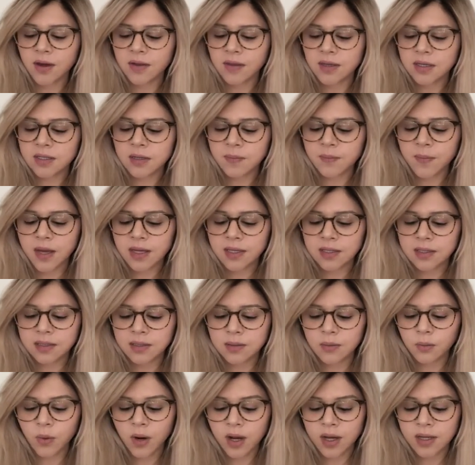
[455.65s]
That's the best
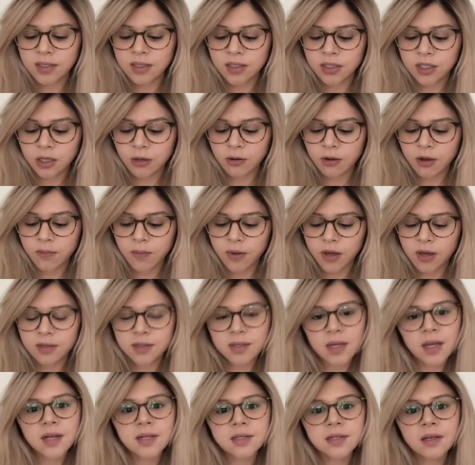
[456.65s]
way to do it, because
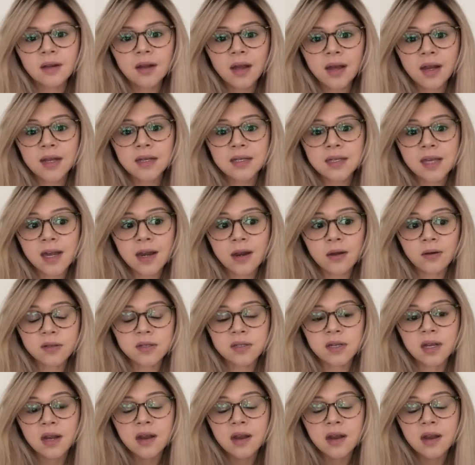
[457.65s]
then it's unlikely to get lost,